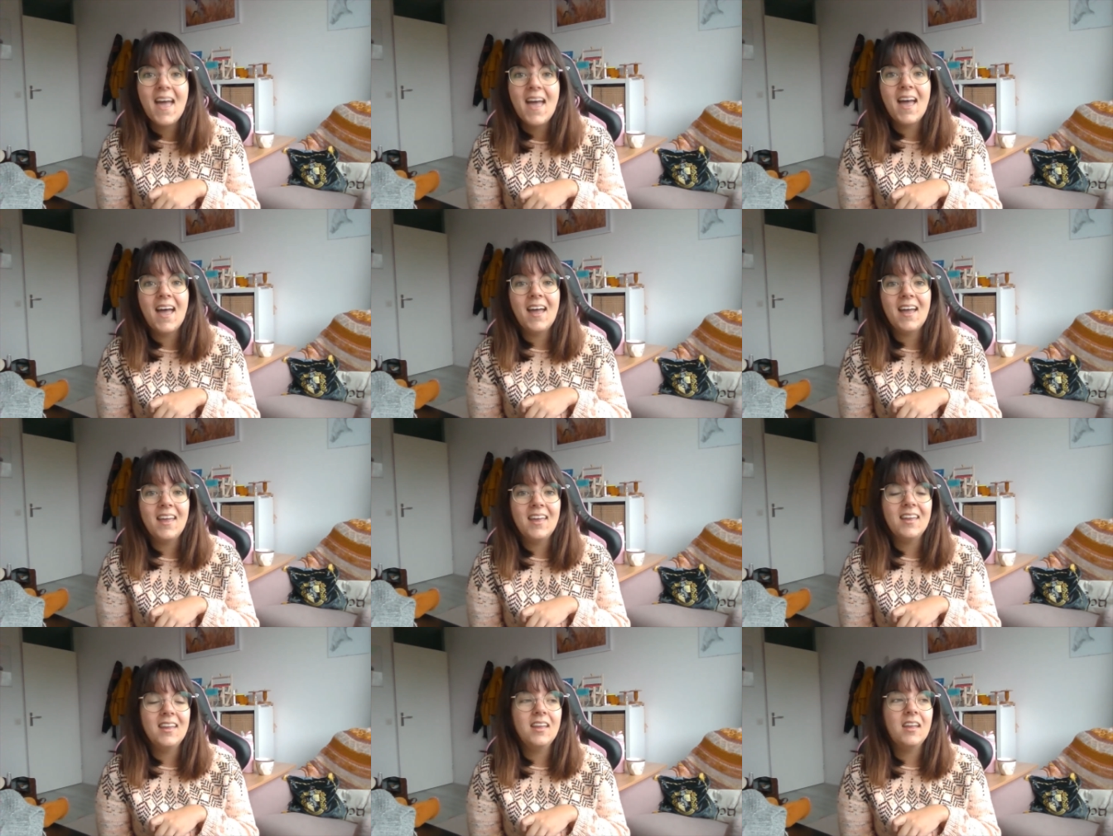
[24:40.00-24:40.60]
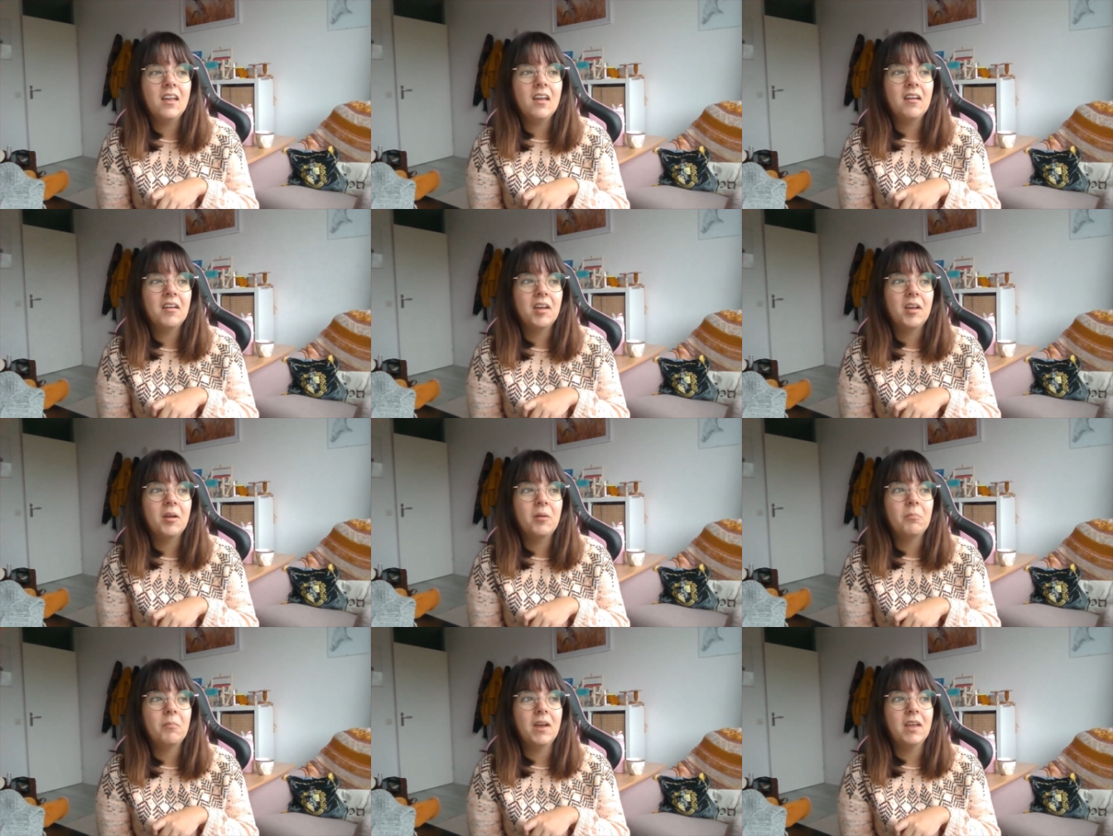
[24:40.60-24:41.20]
I
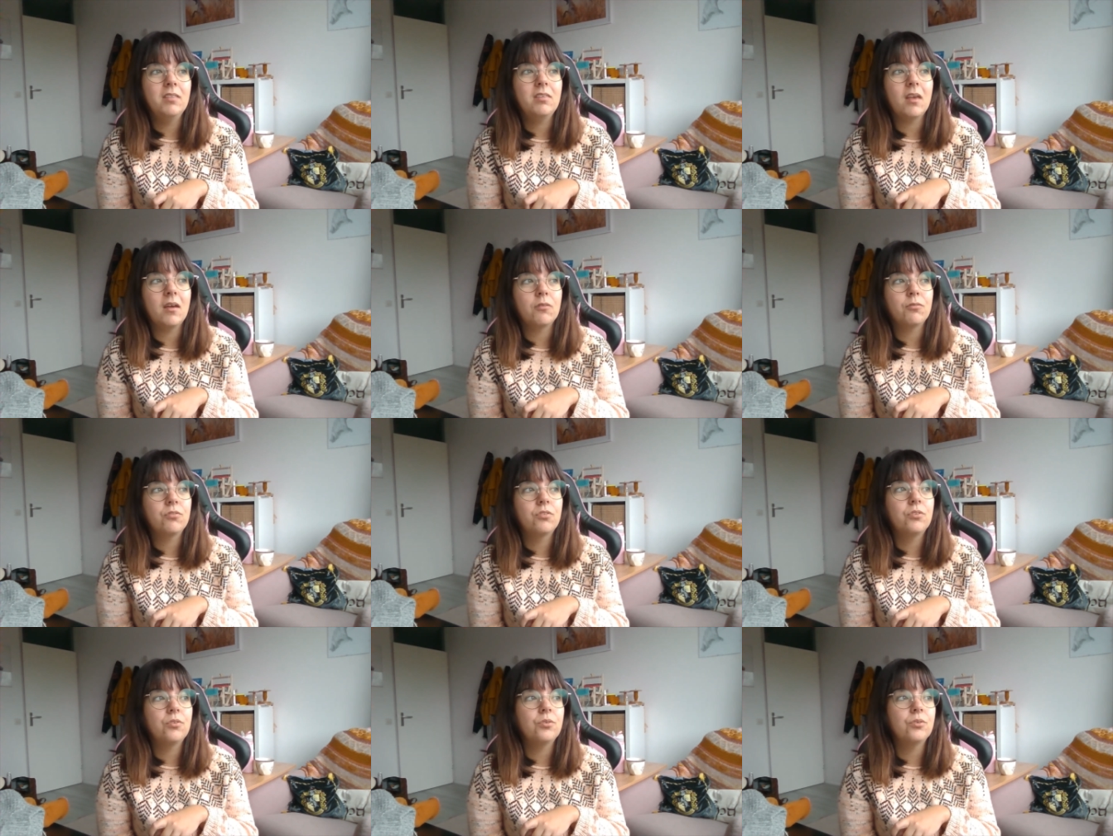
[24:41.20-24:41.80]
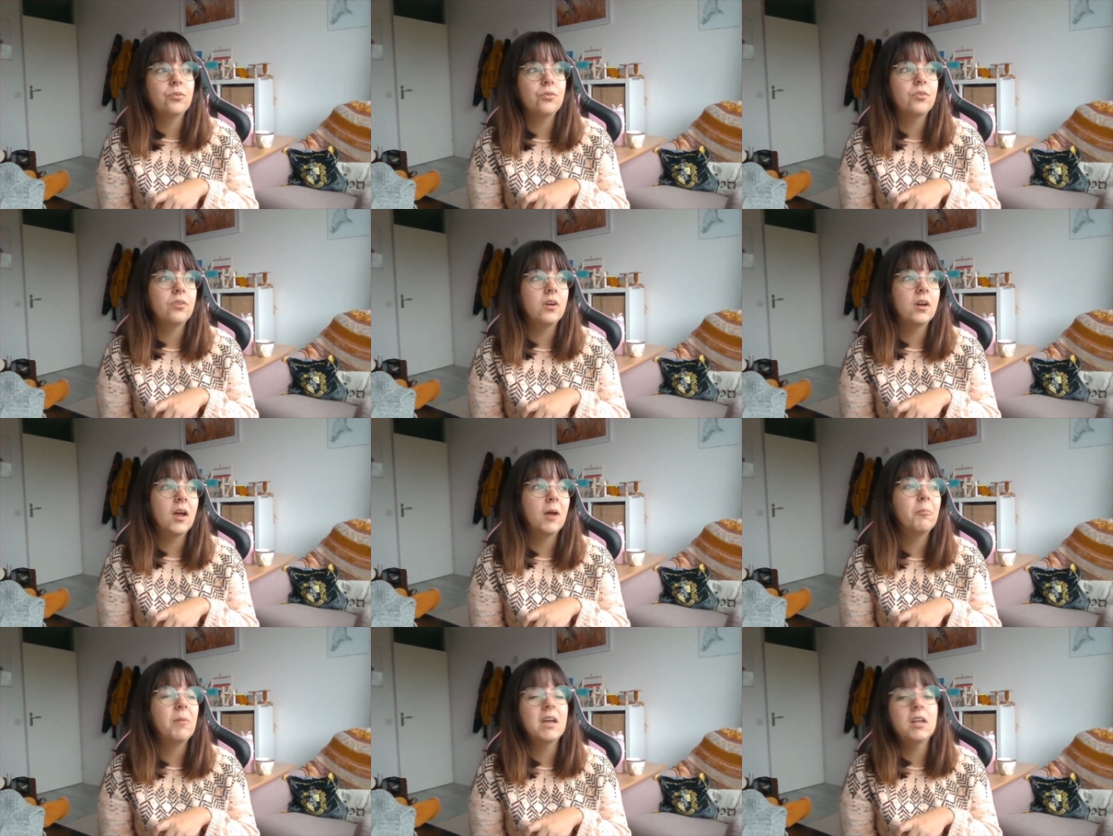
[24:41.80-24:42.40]

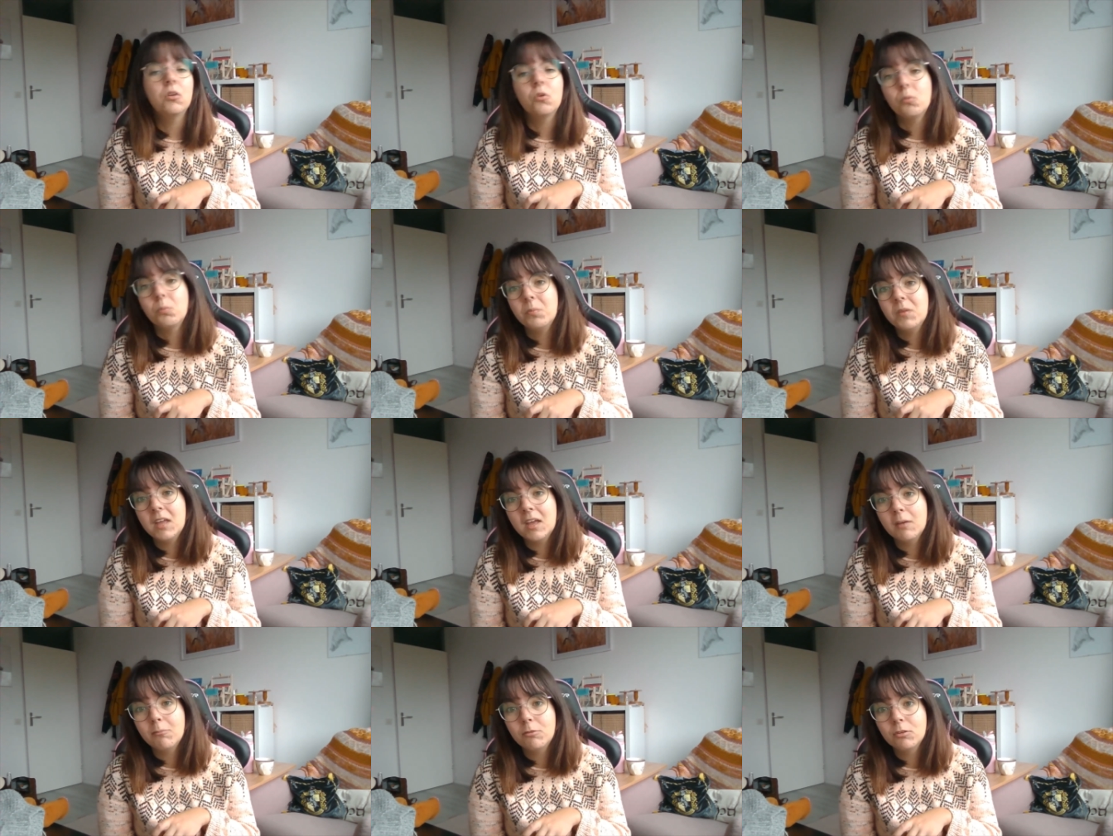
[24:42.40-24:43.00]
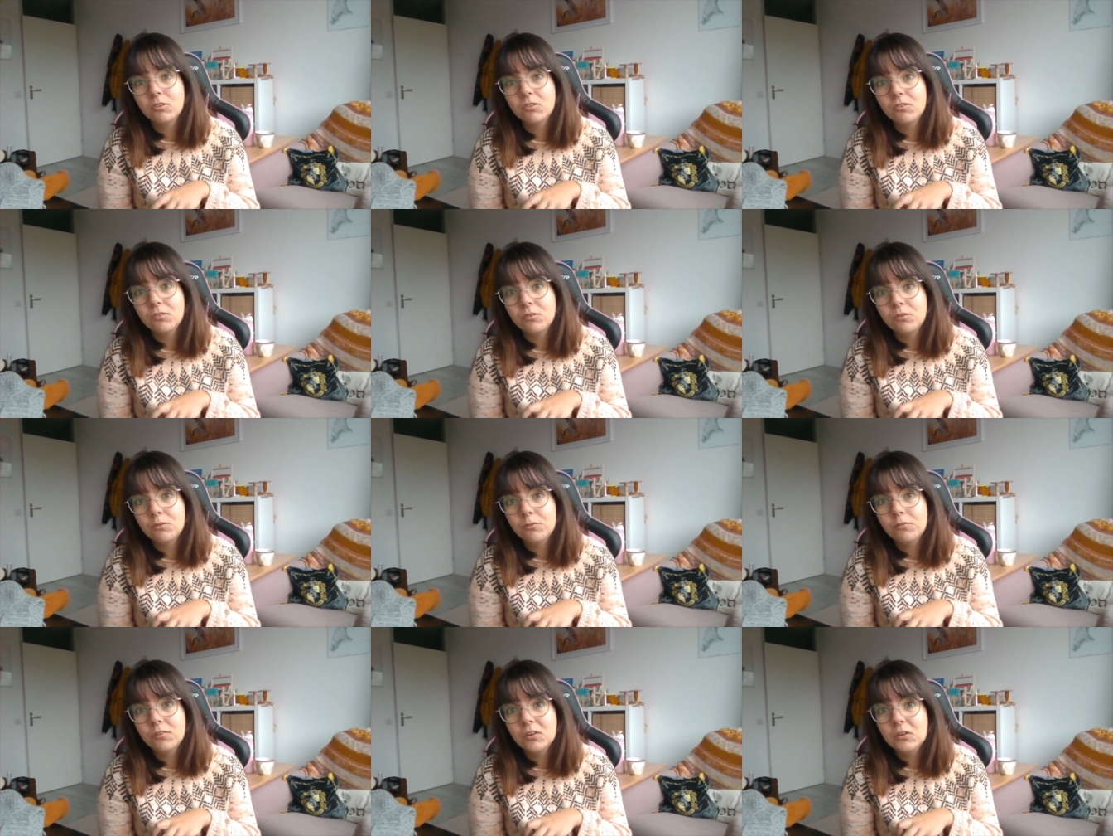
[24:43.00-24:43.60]
might not be able
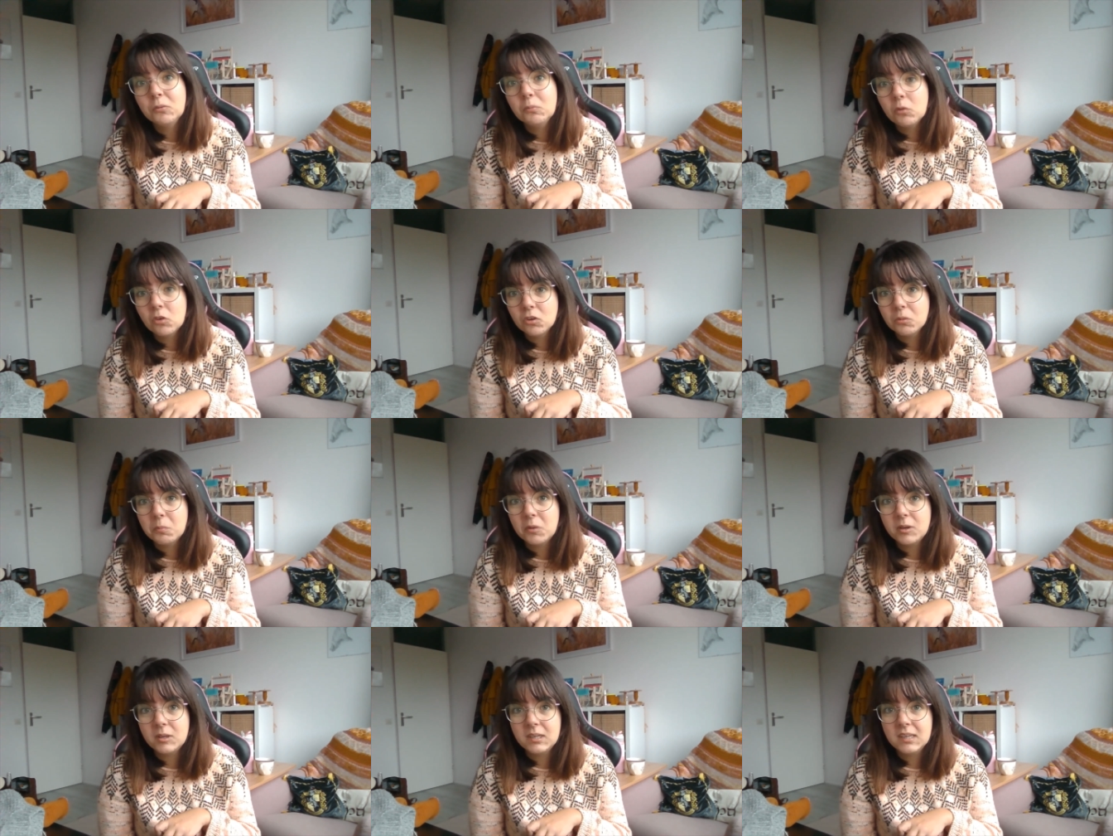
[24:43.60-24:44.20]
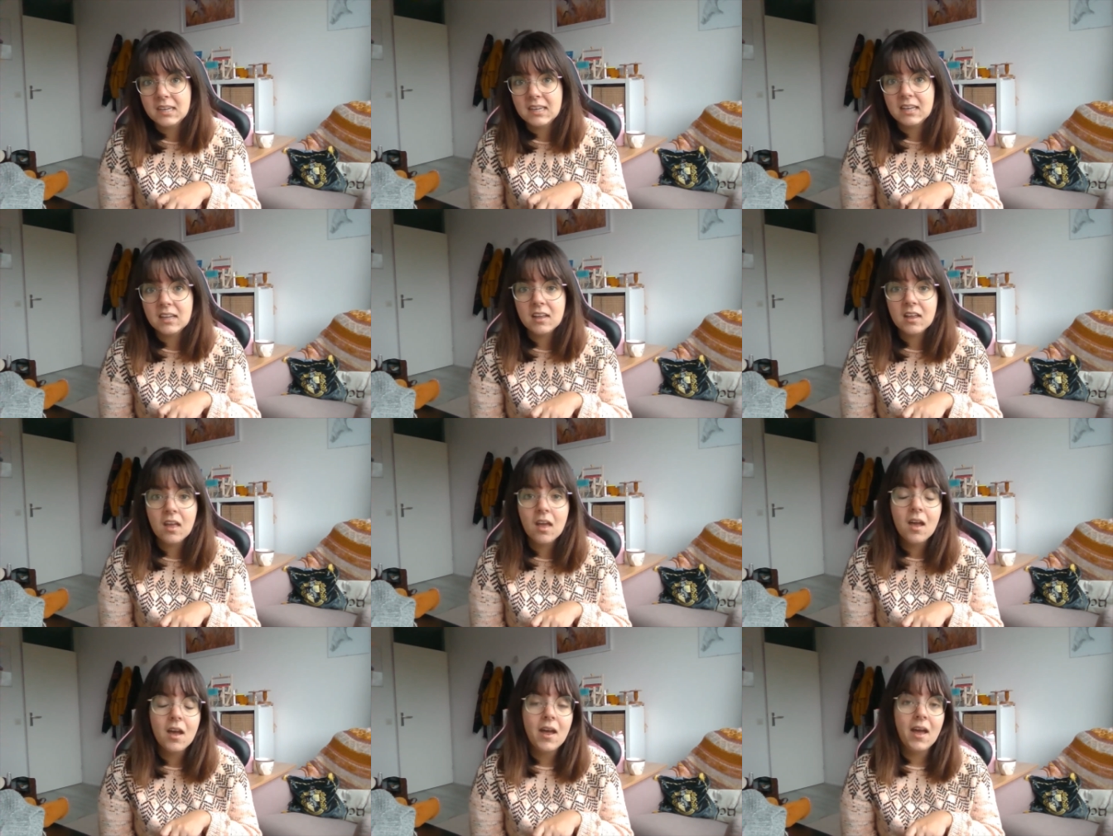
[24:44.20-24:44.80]
to film on Monday.